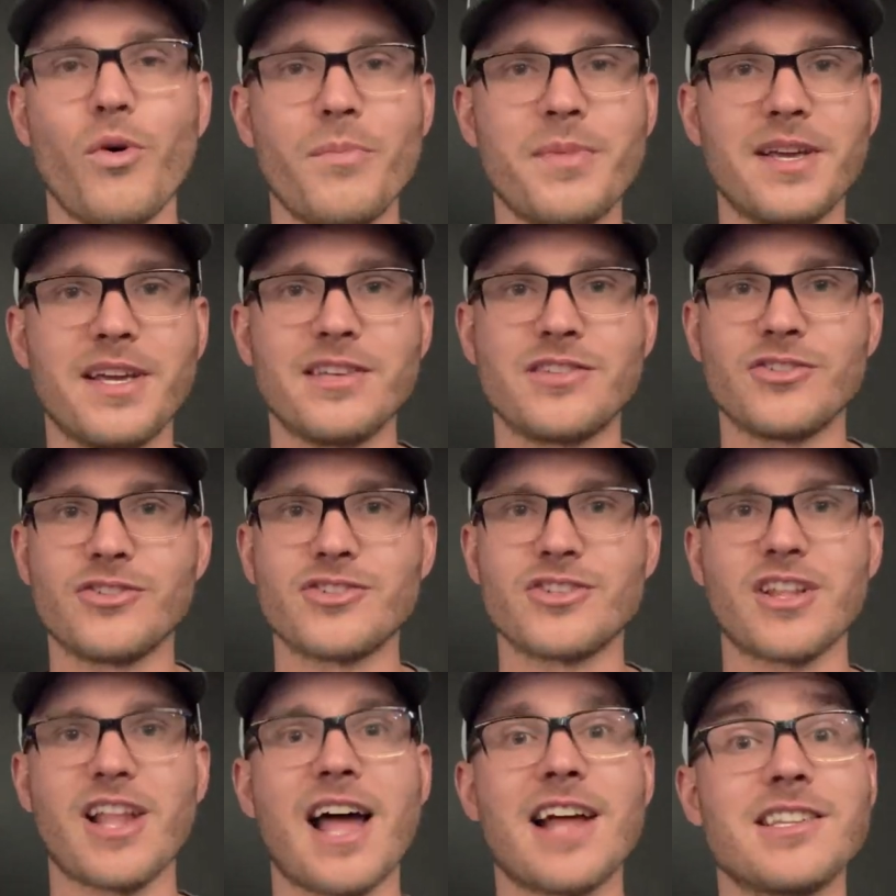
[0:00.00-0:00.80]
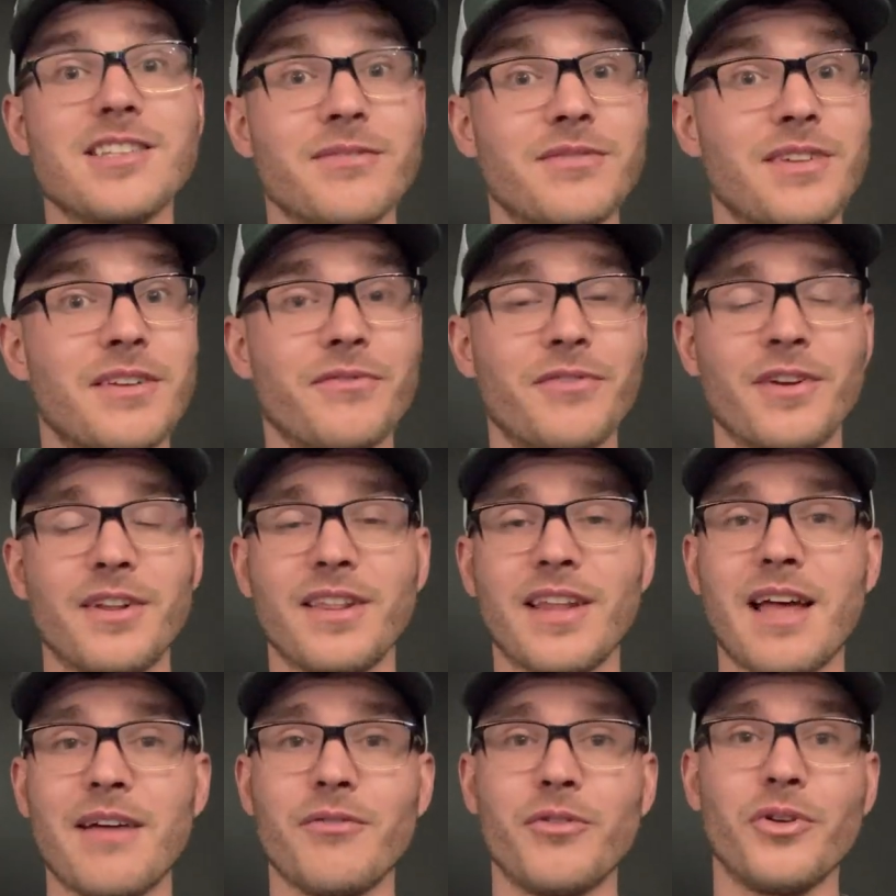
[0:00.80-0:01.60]
because there's lots of different
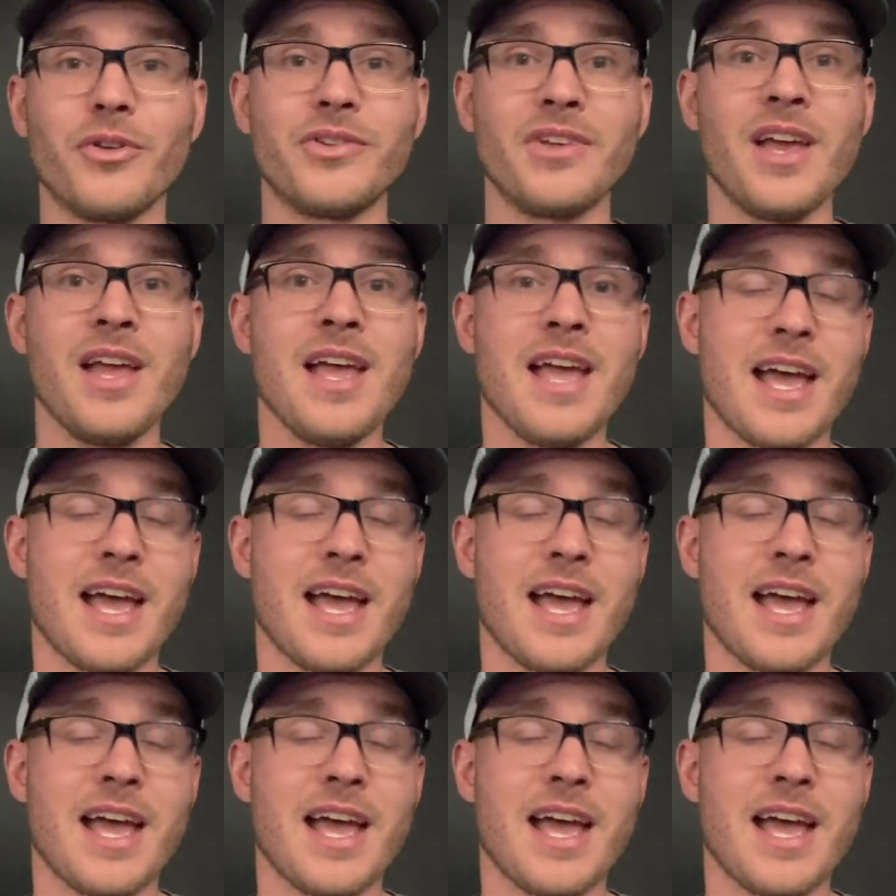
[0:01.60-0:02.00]
levels